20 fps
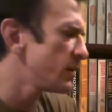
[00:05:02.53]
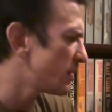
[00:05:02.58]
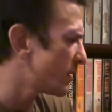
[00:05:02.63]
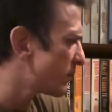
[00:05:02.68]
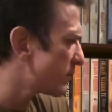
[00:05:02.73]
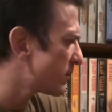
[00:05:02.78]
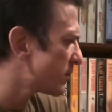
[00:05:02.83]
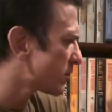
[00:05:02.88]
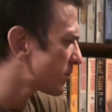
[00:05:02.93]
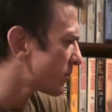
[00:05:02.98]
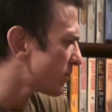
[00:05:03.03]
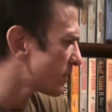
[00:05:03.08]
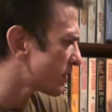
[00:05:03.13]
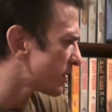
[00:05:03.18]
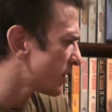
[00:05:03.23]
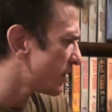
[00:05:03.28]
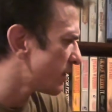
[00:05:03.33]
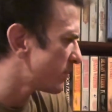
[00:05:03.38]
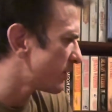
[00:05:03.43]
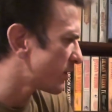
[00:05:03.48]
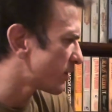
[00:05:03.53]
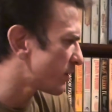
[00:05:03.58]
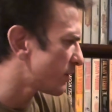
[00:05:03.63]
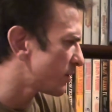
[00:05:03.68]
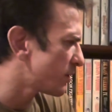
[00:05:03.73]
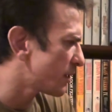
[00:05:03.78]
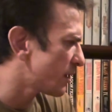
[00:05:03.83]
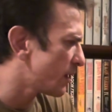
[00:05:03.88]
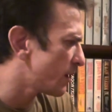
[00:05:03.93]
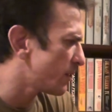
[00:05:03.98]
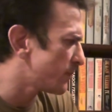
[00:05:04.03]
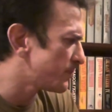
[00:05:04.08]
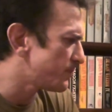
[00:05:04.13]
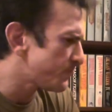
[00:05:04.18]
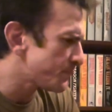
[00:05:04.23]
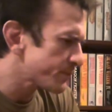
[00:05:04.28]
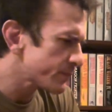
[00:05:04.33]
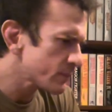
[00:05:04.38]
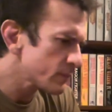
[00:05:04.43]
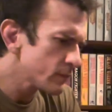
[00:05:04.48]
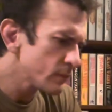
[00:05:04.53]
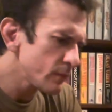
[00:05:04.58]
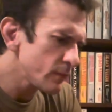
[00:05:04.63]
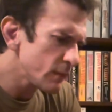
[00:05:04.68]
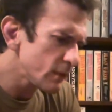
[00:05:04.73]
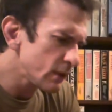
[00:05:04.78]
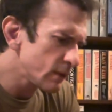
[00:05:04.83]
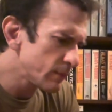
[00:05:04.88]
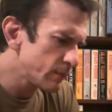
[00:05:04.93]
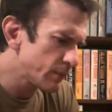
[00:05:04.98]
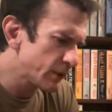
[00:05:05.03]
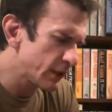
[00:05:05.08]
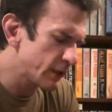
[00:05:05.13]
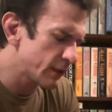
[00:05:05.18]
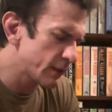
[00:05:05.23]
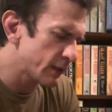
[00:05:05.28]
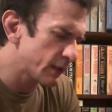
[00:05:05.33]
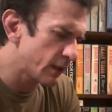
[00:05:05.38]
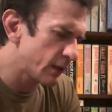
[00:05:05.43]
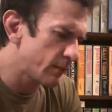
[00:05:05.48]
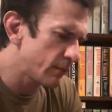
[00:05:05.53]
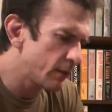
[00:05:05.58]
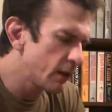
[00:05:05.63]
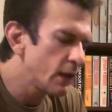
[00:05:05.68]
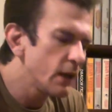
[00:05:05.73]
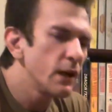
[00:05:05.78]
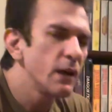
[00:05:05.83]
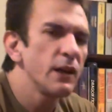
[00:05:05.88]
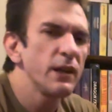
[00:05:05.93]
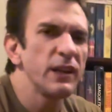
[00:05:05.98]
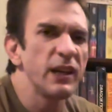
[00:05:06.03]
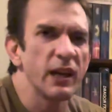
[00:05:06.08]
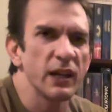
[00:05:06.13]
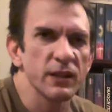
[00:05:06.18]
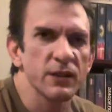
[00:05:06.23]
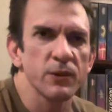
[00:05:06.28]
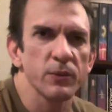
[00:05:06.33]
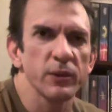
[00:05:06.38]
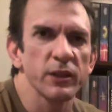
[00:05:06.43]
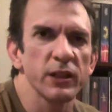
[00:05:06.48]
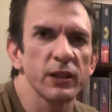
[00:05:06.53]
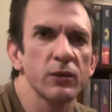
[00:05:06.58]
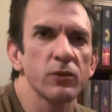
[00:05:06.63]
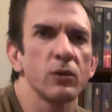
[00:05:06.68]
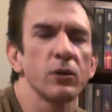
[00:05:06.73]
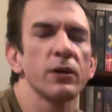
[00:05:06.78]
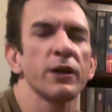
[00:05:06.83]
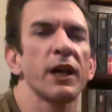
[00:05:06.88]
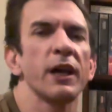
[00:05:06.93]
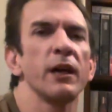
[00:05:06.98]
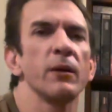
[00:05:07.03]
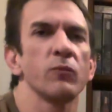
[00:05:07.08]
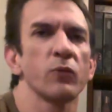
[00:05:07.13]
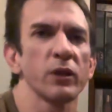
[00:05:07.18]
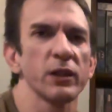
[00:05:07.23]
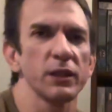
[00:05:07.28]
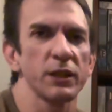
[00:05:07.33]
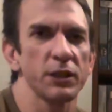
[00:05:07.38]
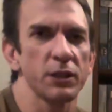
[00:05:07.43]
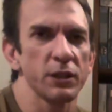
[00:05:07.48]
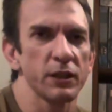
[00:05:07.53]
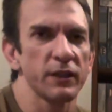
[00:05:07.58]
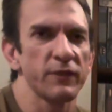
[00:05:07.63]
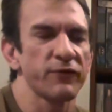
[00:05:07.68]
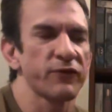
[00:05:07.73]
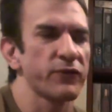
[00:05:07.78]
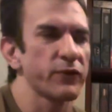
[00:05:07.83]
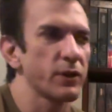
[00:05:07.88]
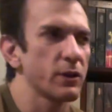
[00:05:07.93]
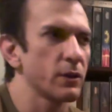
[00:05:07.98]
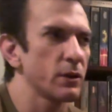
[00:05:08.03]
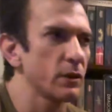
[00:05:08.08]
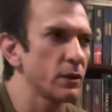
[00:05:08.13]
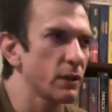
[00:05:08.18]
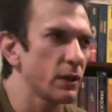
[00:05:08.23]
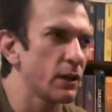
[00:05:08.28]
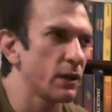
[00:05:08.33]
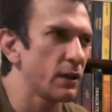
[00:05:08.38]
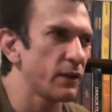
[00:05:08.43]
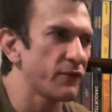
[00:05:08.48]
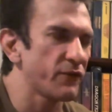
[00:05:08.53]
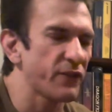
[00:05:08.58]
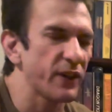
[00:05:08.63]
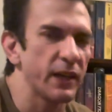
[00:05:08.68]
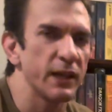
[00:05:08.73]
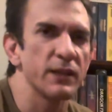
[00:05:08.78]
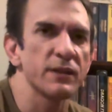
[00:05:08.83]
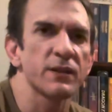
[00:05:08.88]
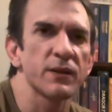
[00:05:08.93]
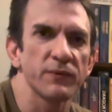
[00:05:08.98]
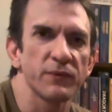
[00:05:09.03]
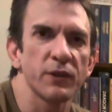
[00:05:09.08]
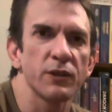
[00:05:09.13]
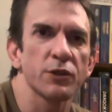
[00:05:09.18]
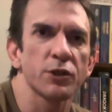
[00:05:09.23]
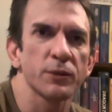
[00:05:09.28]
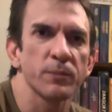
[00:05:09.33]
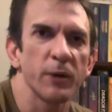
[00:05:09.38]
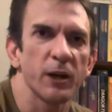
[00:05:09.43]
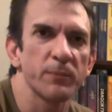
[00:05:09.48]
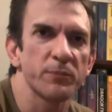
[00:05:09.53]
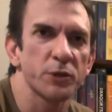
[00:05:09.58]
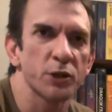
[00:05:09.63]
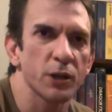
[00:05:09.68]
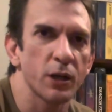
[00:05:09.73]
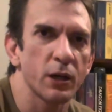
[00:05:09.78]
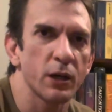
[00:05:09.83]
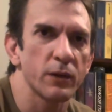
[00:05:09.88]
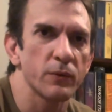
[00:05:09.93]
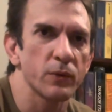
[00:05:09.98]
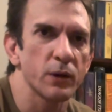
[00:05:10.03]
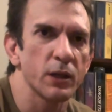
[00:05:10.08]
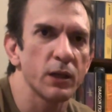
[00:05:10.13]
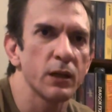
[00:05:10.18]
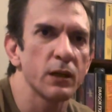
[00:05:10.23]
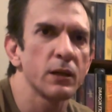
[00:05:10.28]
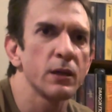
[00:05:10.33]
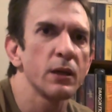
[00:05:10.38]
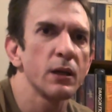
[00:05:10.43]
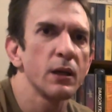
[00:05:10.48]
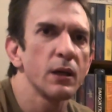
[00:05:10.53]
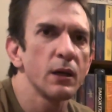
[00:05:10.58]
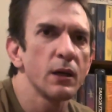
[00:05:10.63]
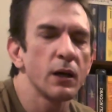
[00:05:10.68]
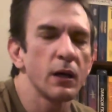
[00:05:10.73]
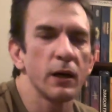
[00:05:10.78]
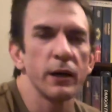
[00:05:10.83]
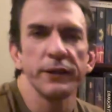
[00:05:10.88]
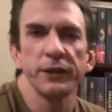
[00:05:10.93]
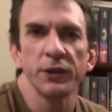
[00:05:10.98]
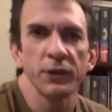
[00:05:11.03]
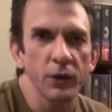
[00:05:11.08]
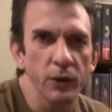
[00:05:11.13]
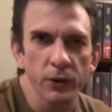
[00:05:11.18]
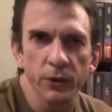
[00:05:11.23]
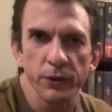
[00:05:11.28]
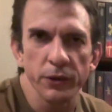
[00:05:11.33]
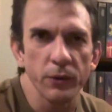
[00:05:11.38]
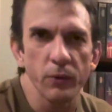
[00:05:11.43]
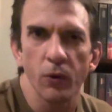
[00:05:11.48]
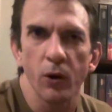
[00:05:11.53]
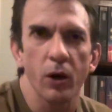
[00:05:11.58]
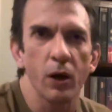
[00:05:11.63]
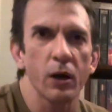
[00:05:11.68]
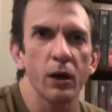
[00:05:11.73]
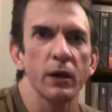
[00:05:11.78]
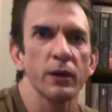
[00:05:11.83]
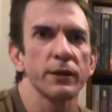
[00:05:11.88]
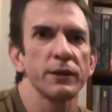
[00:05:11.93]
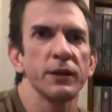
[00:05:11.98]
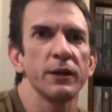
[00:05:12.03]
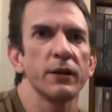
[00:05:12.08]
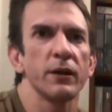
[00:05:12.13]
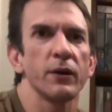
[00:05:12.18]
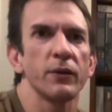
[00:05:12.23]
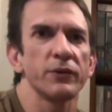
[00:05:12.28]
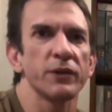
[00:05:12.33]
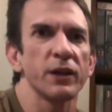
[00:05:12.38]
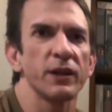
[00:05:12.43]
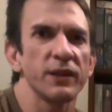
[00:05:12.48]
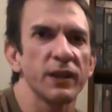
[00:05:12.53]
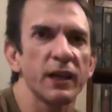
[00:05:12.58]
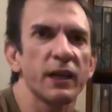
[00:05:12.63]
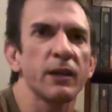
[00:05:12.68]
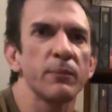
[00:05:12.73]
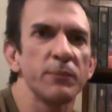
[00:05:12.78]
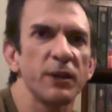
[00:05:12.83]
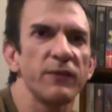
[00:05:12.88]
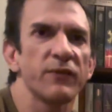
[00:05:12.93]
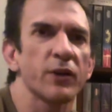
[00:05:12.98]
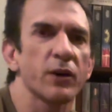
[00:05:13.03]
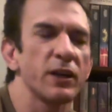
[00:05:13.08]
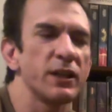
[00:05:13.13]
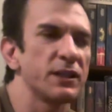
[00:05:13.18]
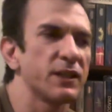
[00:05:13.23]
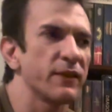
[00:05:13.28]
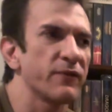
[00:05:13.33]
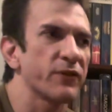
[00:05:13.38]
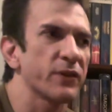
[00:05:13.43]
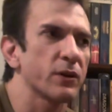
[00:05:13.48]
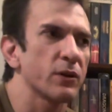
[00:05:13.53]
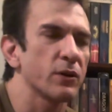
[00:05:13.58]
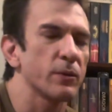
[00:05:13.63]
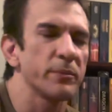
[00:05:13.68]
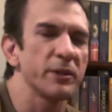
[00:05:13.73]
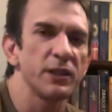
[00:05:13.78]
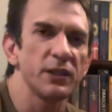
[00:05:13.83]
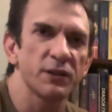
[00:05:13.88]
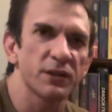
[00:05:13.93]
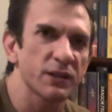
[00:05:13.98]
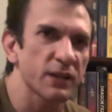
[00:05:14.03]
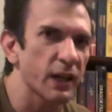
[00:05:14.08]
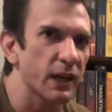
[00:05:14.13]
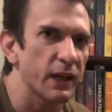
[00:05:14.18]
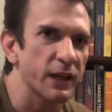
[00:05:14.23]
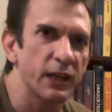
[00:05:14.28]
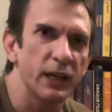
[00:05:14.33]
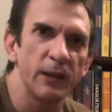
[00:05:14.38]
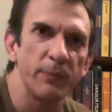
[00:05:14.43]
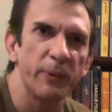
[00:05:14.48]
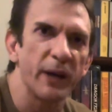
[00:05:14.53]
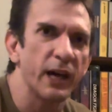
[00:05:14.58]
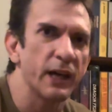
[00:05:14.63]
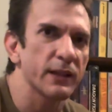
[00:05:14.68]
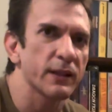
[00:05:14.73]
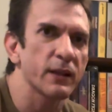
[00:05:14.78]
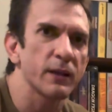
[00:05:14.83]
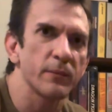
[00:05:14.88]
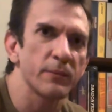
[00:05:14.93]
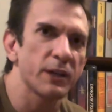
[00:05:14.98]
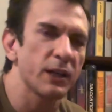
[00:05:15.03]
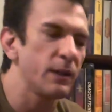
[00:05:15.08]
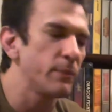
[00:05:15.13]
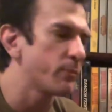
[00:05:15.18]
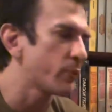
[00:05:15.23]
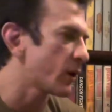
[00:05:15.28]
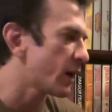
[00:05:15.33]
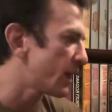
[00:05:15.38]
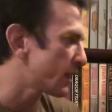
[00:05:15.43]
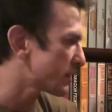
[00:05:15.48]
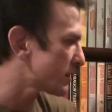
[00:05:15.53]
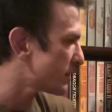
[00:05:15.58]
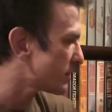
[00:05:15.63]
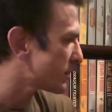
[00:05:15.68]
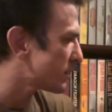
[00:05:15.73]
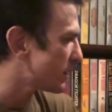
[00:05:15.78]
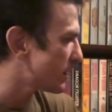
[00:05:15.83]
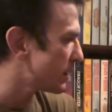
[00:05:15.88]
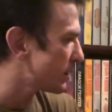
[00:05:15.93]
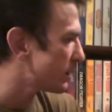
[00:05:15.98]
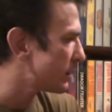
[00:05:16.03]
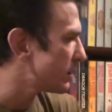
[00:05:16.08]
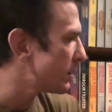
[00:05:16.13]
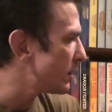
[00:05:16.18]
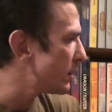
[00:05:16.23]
know, in the short time that they're there. But yeah, it's a really cool game, really good for fans of the shmup genre. You know who you are. You know, they can be very difficult, but you just got to keep at them, keep practicing.